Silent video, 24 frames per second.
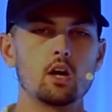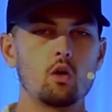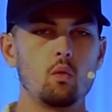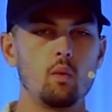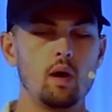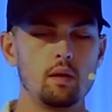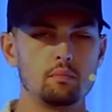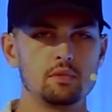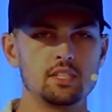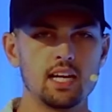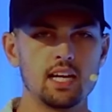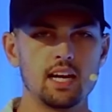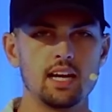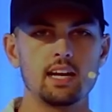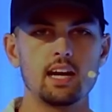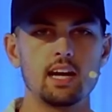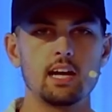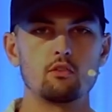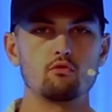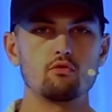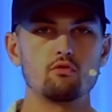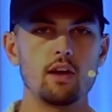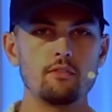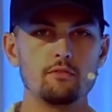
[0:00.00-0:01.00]
our website
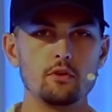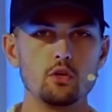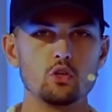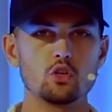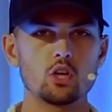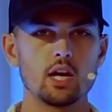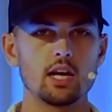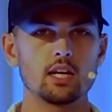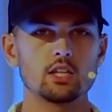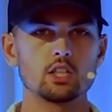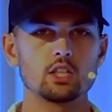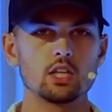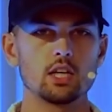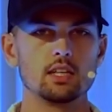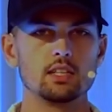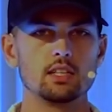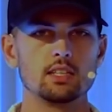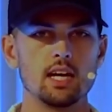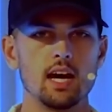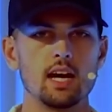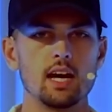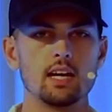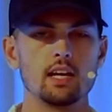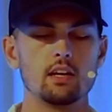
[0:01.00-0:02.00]
at
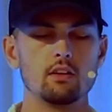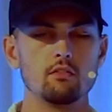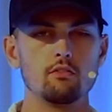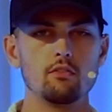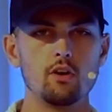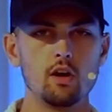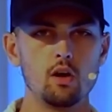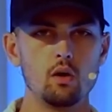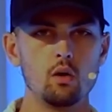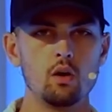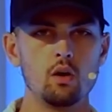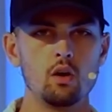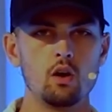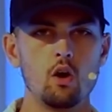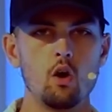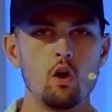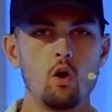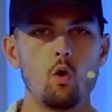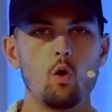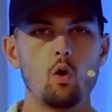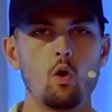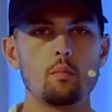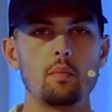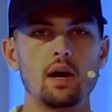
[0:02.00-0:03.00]
refugeranch.info
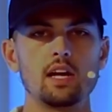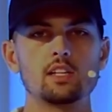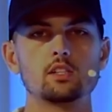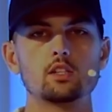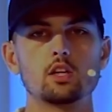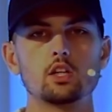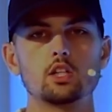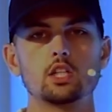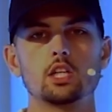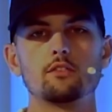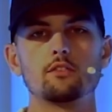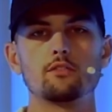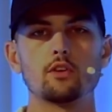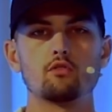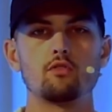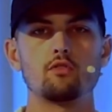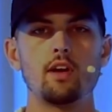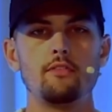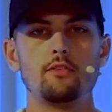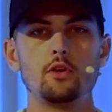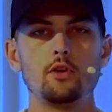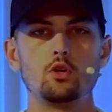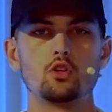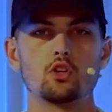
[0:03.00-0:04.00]
or by searching for
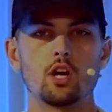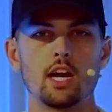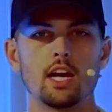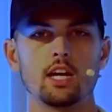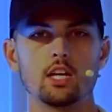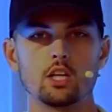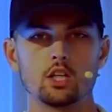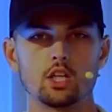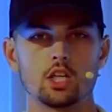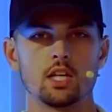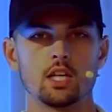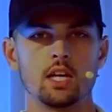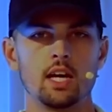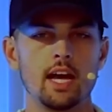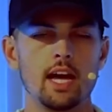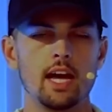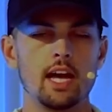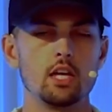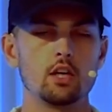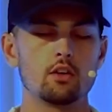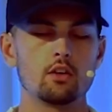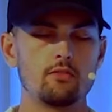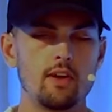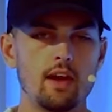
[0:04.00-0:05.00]
Refuge Ranch
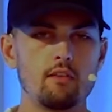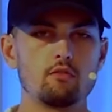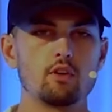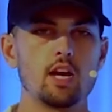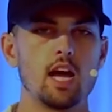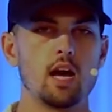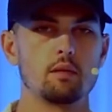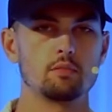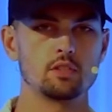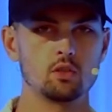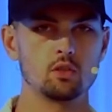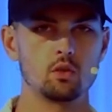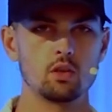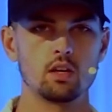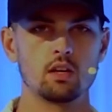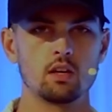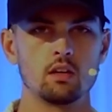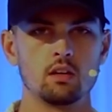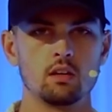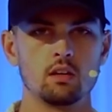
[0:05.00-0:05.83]
in your favorite app store.